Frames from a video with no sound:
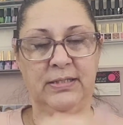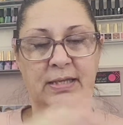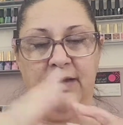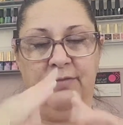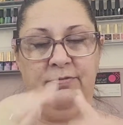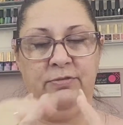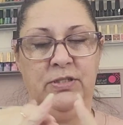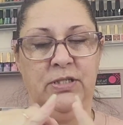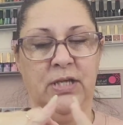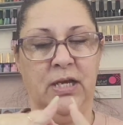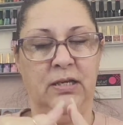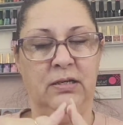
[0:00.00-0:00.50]

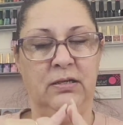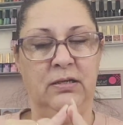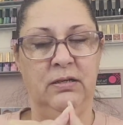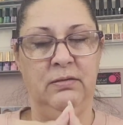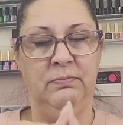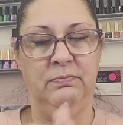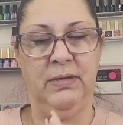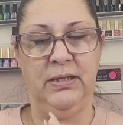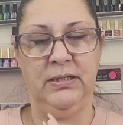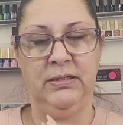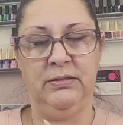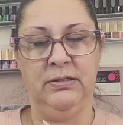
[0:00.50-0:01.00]
I've done
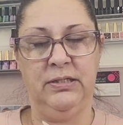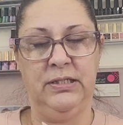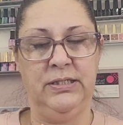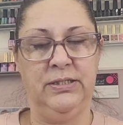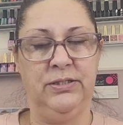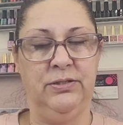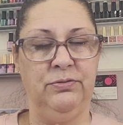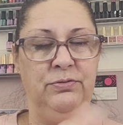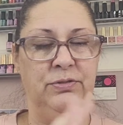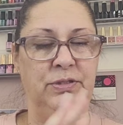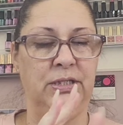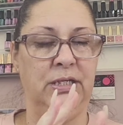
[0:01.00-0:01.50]
Melody
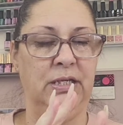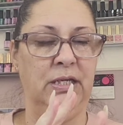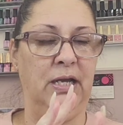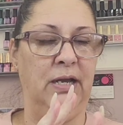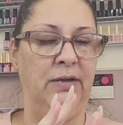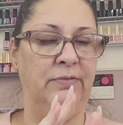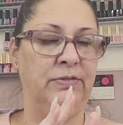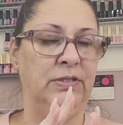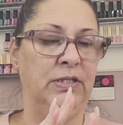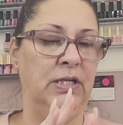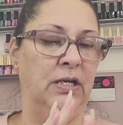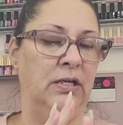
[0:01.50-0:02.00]
Susie.
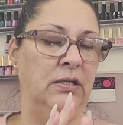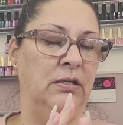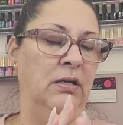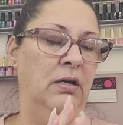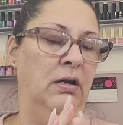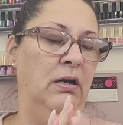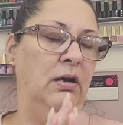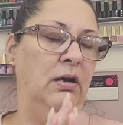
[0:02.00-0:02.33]
I've done